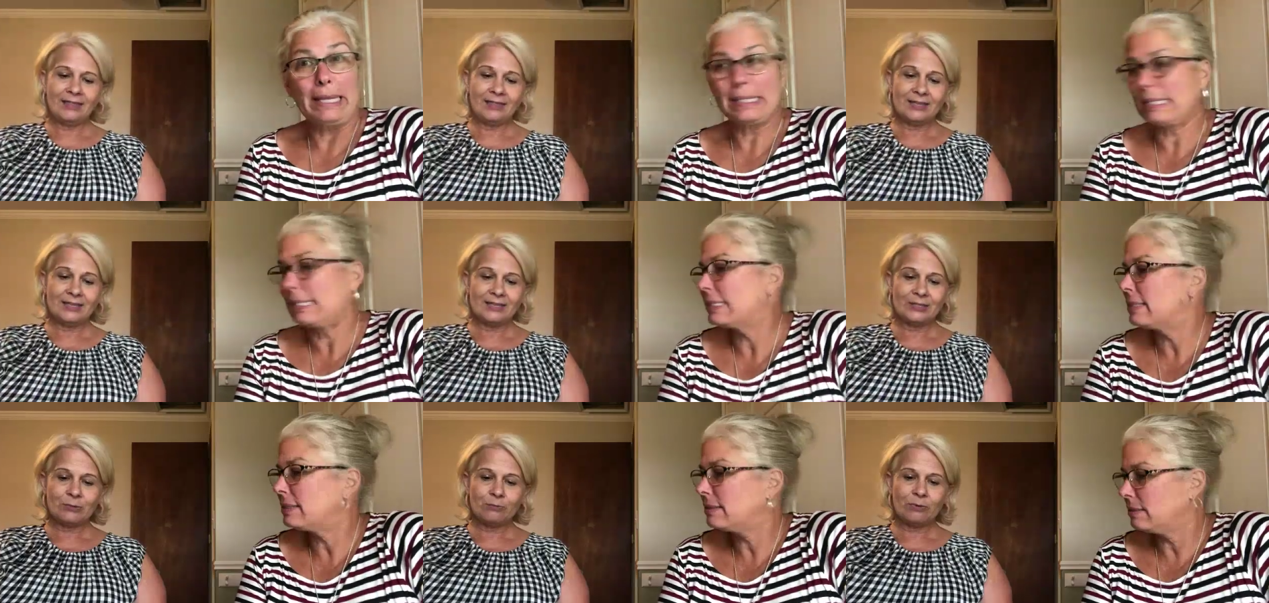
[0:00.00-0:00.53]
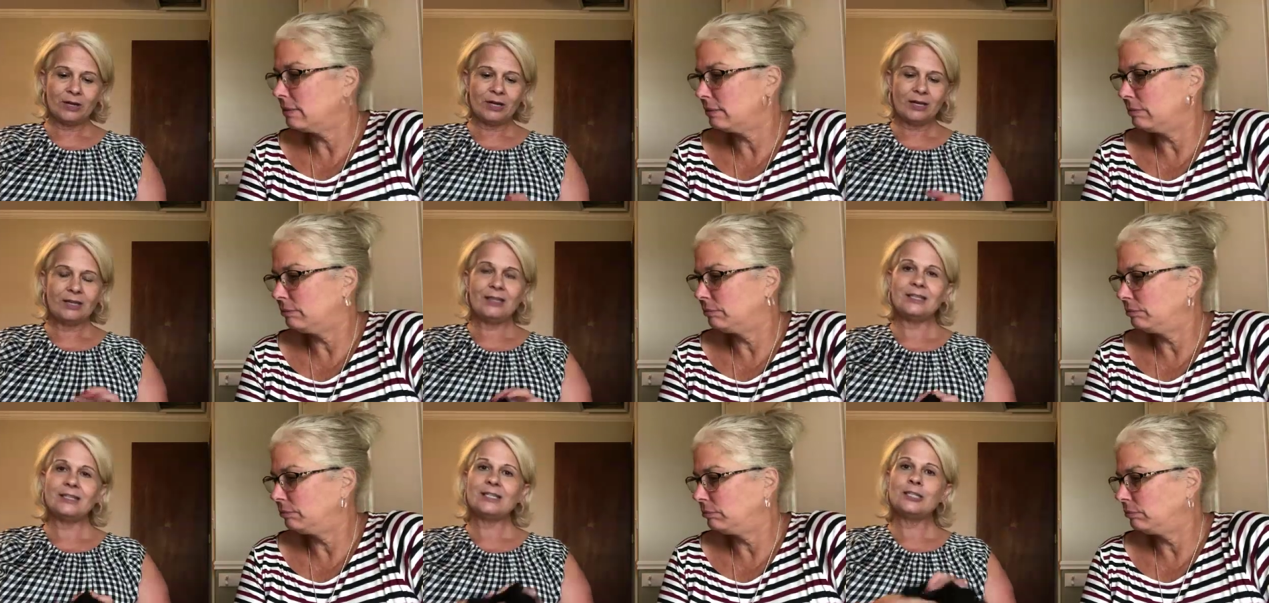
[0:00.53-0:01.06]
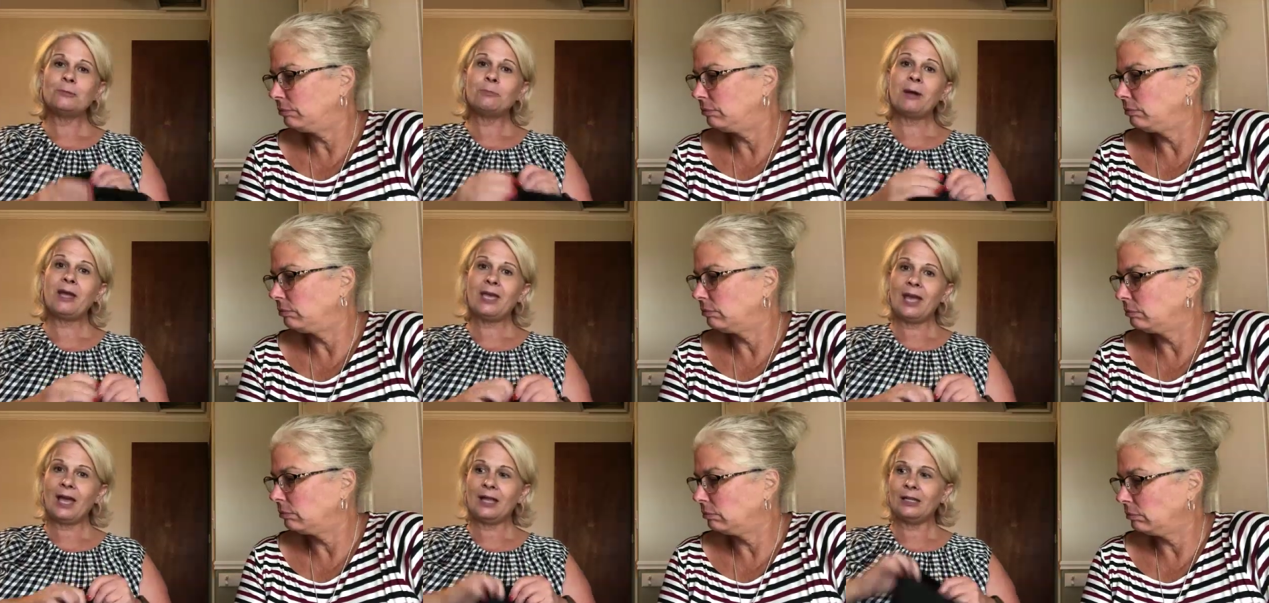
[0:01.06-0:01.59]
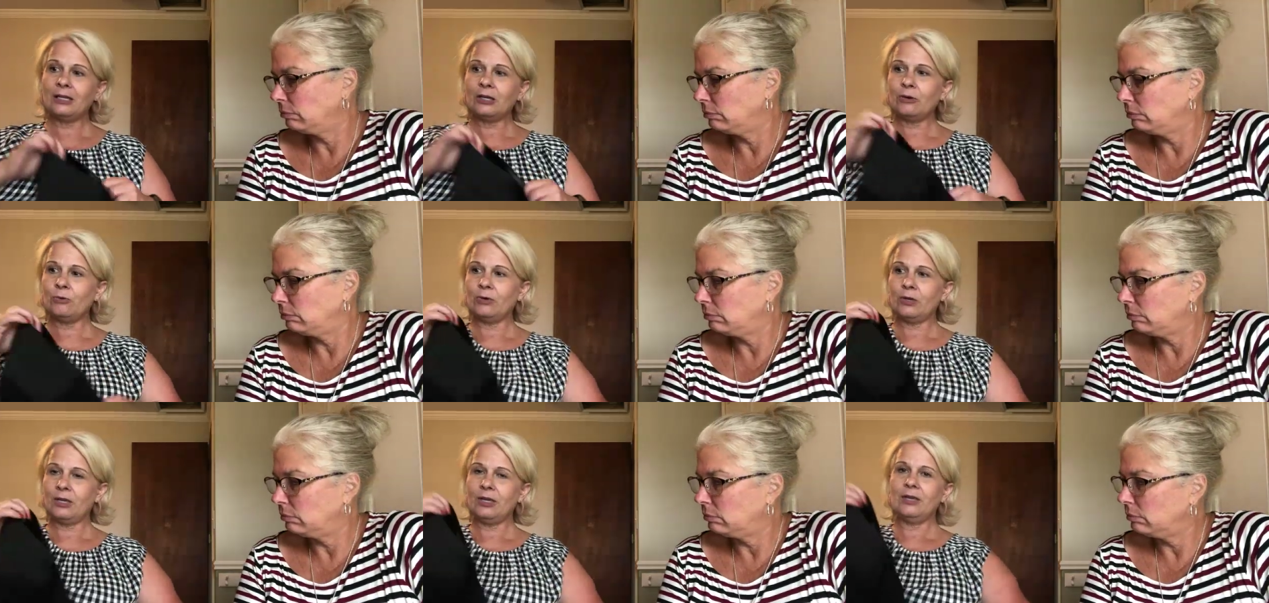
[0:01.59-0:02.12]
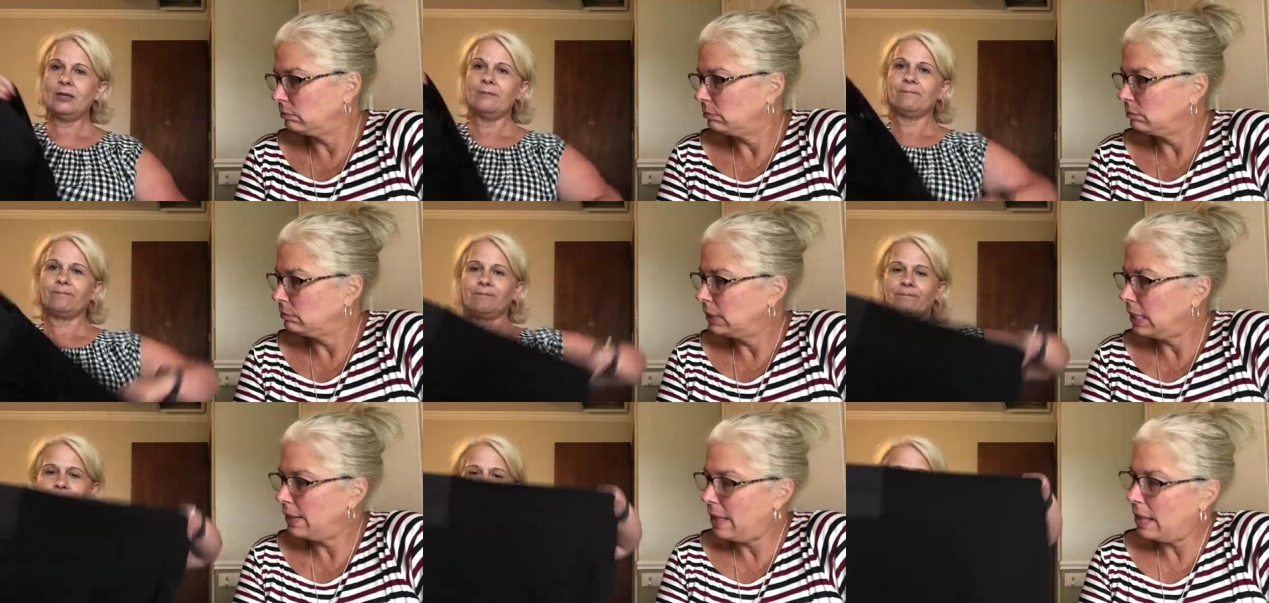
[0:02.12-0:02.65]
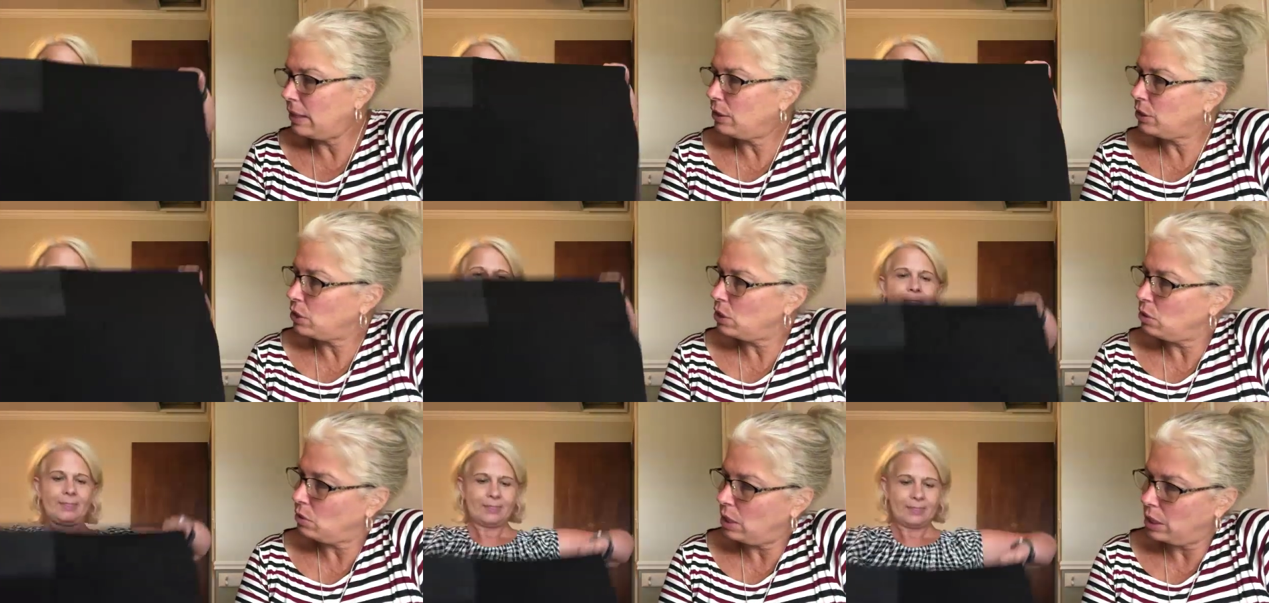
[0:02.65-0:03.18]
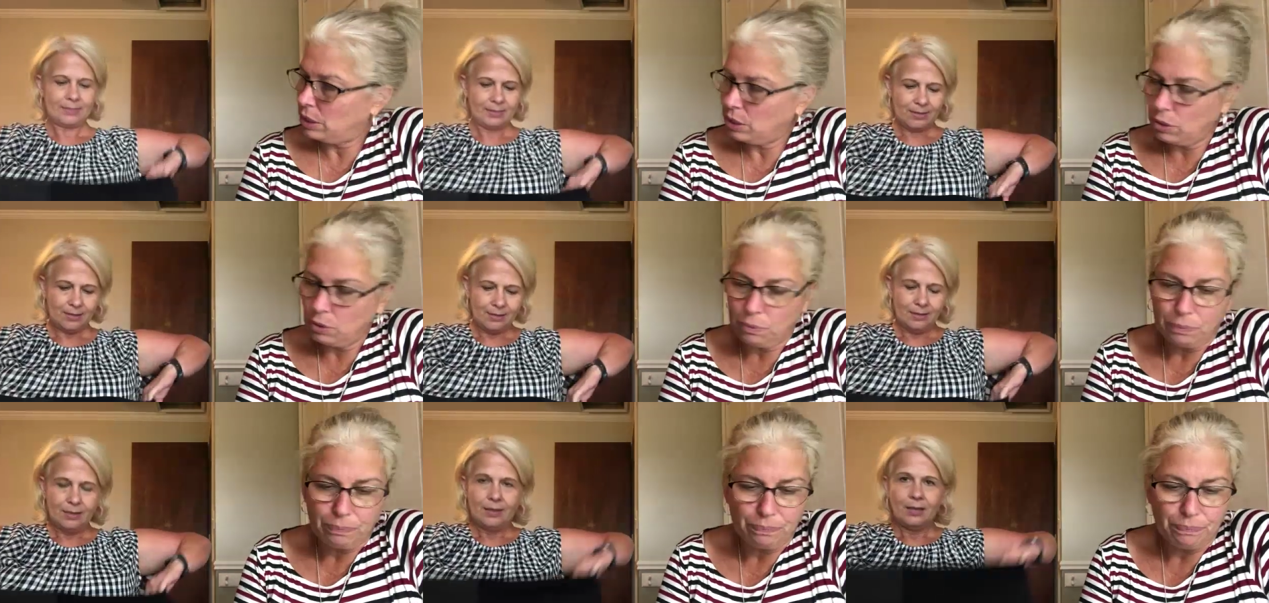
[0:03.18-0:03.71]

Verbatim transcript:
Speaker 1: picks. this one. This is by Eloquii. Yeah, that looked cute on you.